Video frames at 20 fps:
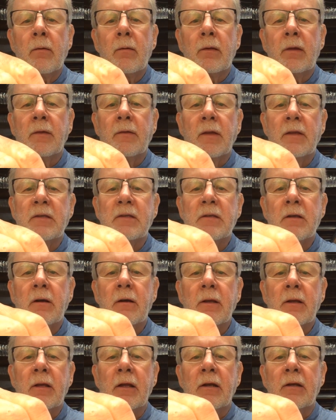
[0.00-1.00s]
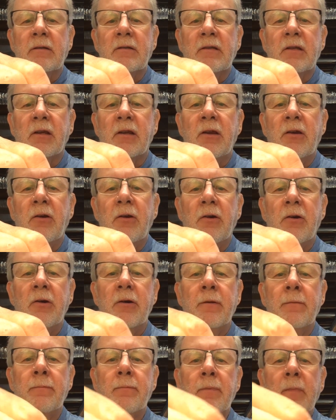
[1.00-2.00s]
Get that started. Get it secured.